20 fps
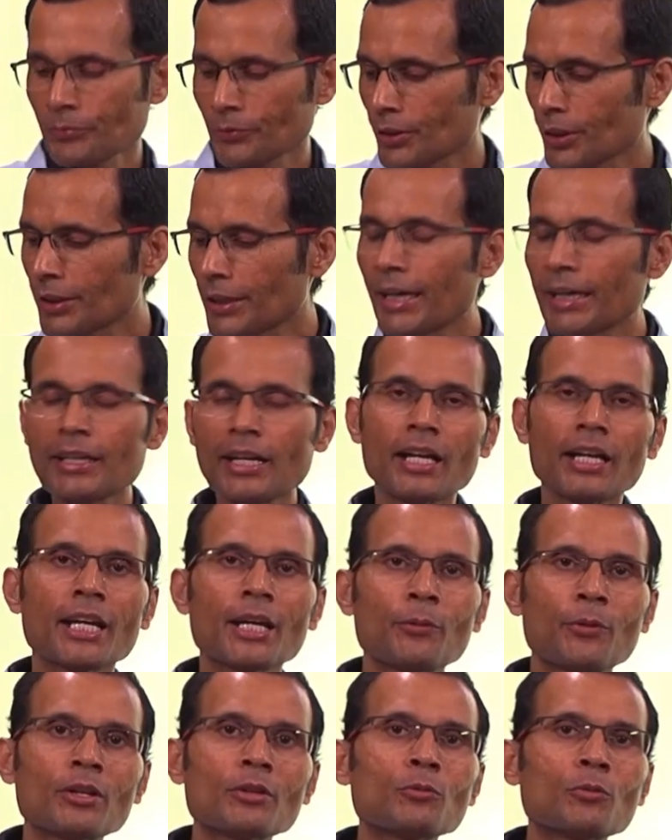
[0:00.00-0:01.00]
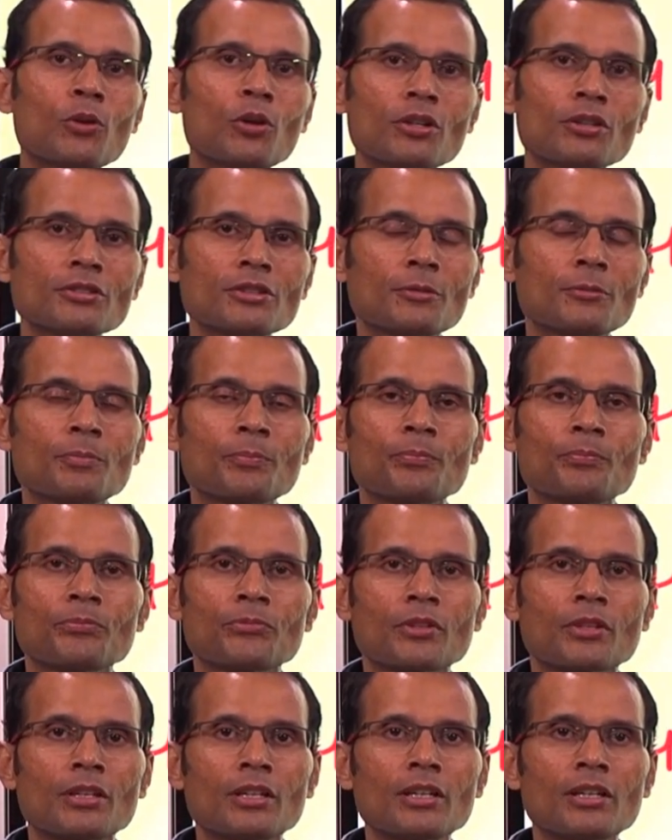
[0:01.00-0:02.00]
The data given was
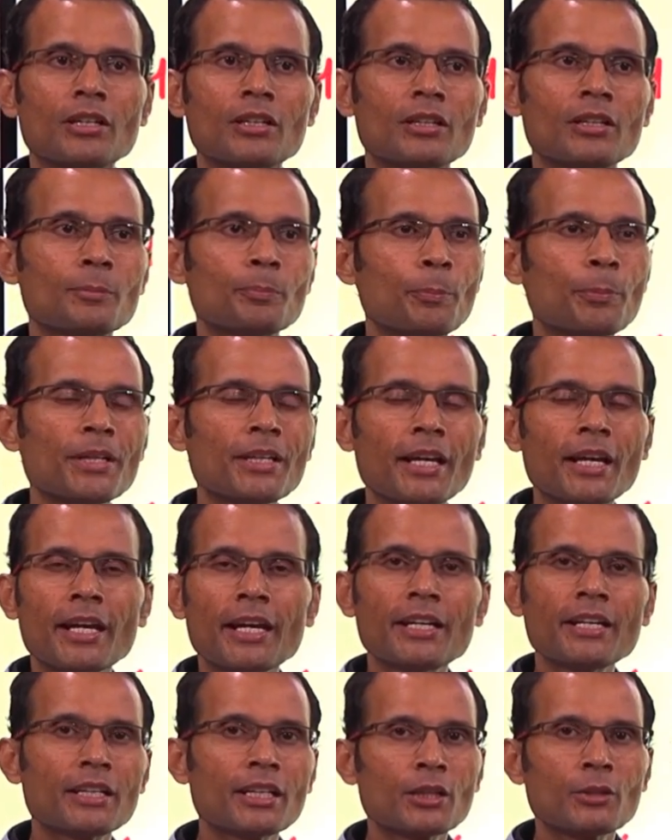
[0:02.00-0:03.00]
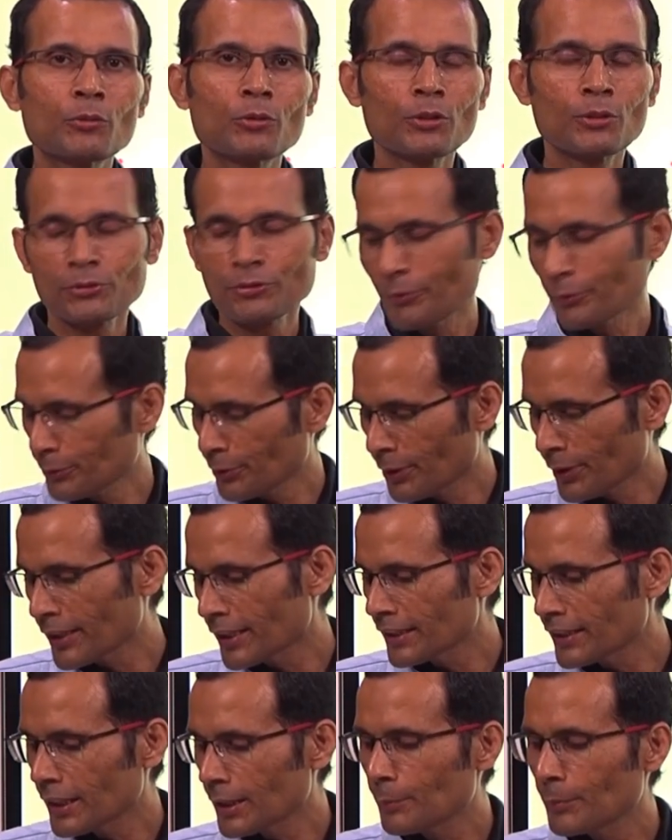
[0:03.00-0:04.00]
PA interval was
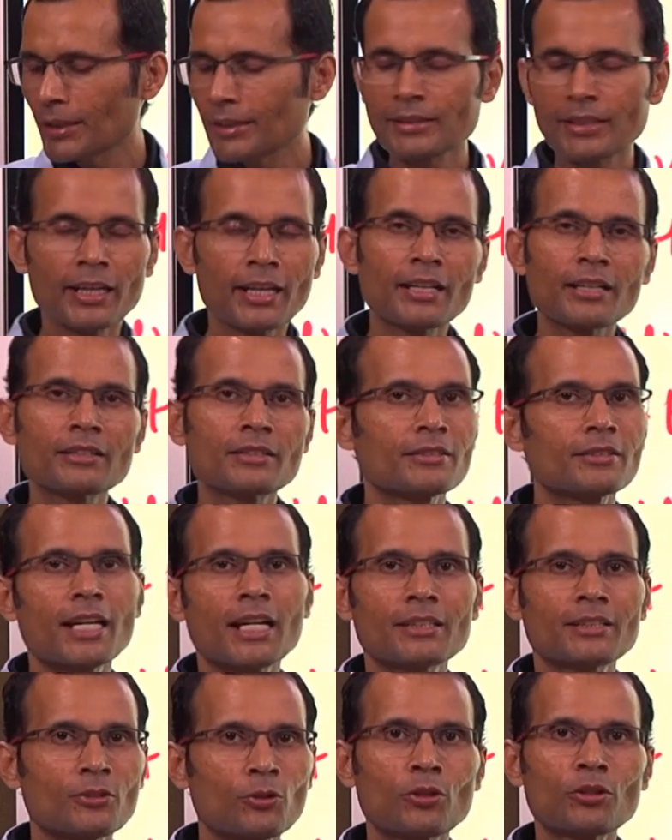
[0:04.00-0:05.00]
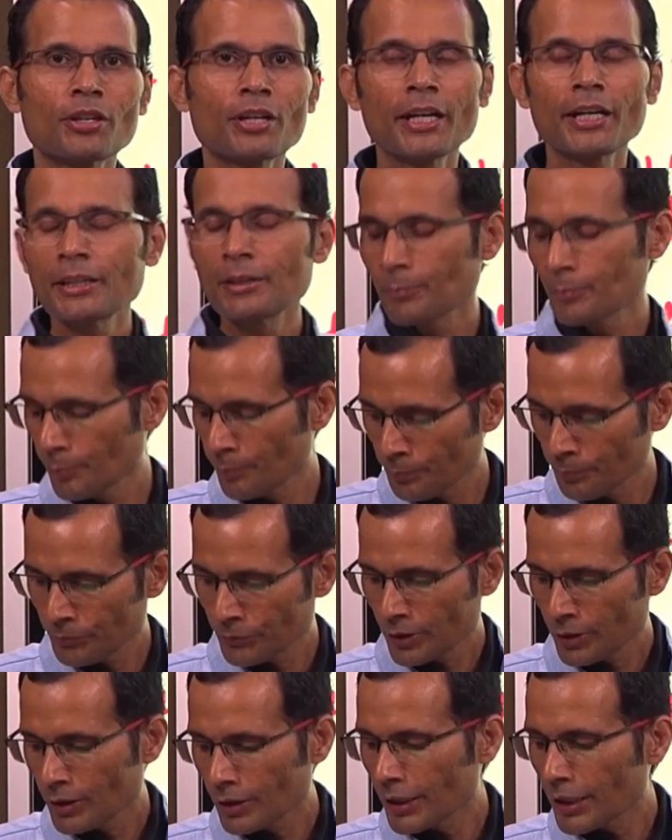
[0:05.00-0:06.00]
23 milliseconds. That's all right.
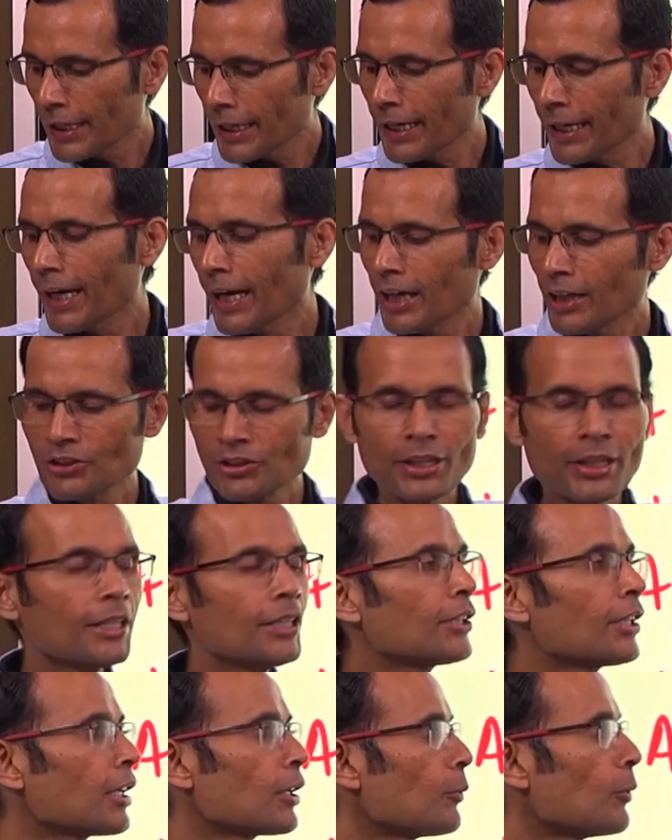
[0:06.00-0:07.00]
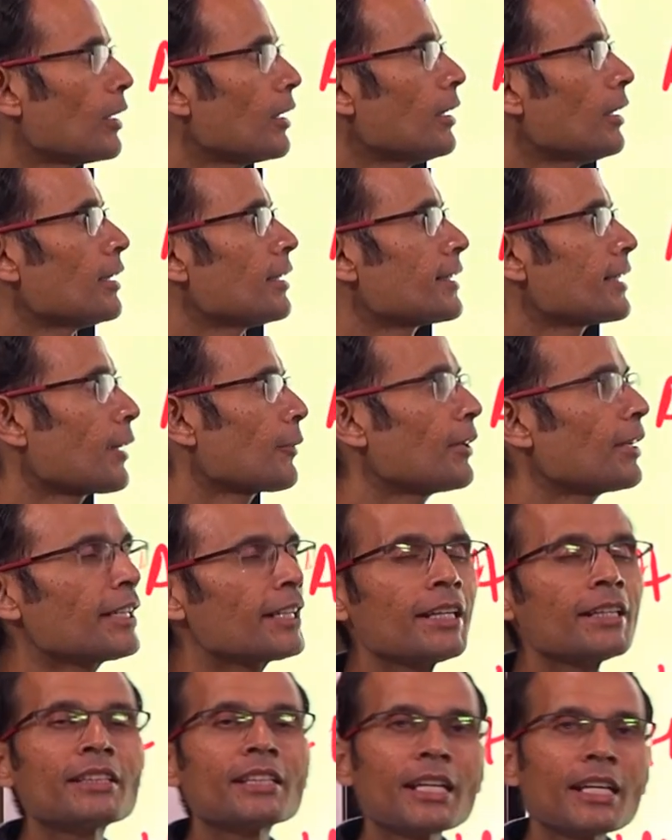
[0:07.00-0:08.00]
AH interval
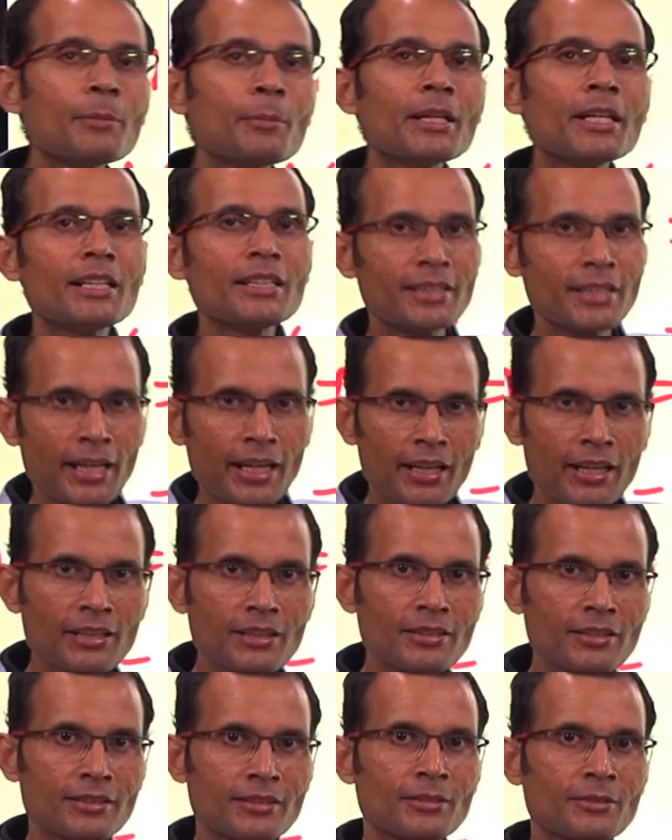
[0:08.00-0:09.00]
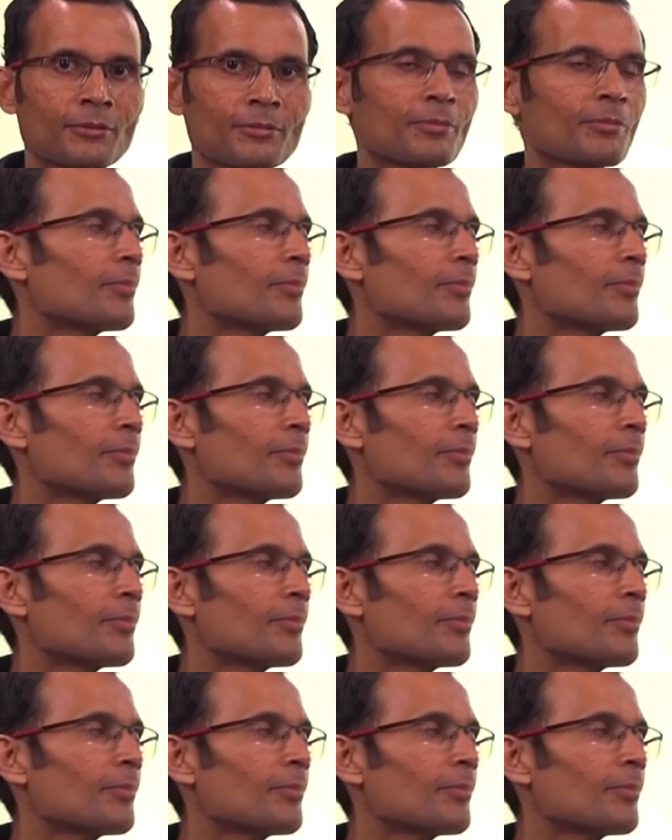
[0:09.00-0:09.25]
73 milliseconds.